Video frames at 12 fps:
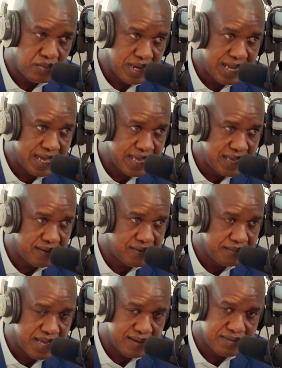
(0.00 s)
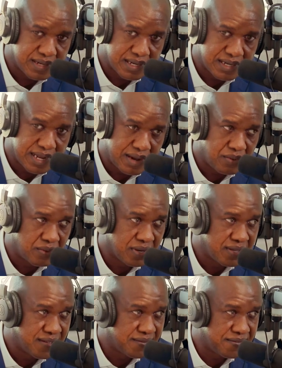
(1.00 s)
will I hear from heaven. I will
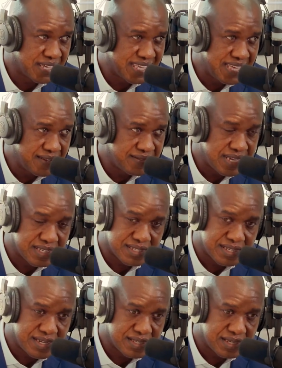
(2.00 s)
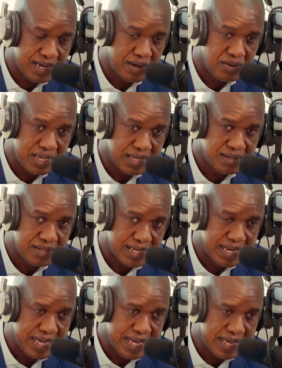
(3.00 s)
forgive their sins and I will heal their
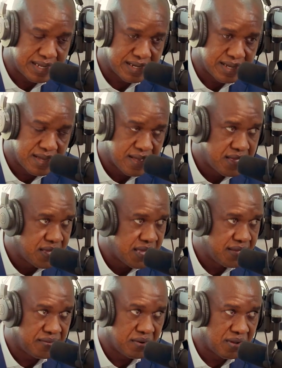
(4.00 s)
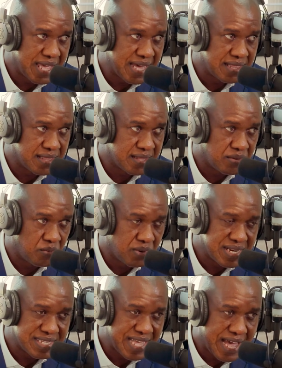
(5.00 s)
land. If you look at yes.
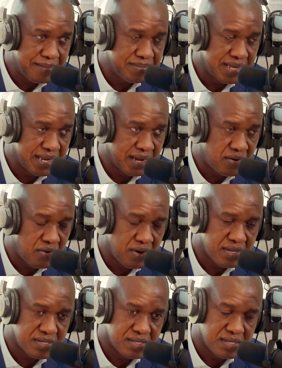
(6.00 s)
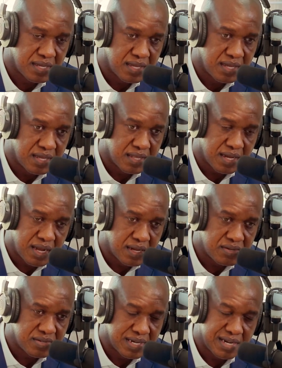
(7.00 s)
what is happening across the
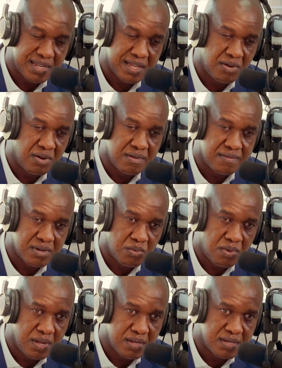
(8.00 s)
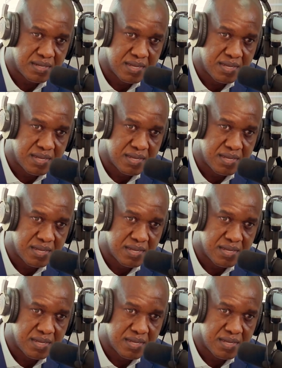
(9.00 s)
country and all over the world,